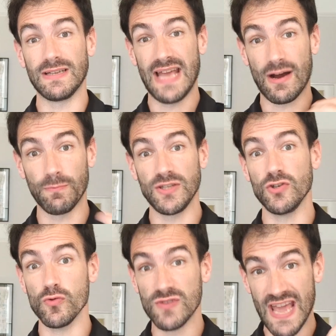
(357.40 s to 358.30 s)
in helping
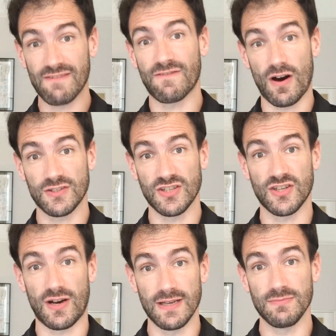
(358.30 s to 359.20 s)
you get faster
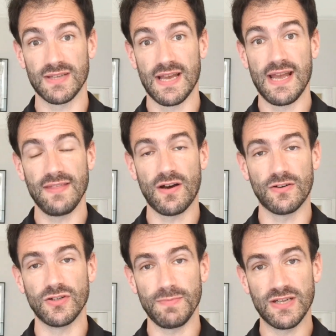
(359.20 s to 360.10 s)
times in the
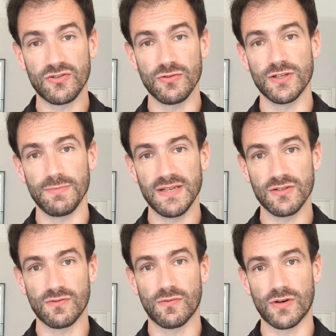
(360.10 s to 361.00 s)
100 meters, 200
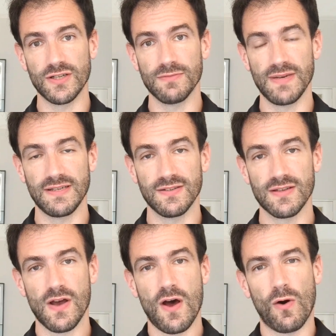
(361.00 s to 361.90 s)
meters, or 400 meters.
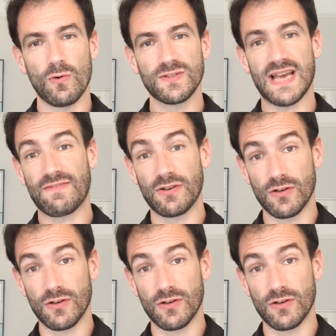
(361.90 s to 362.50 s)
Also have a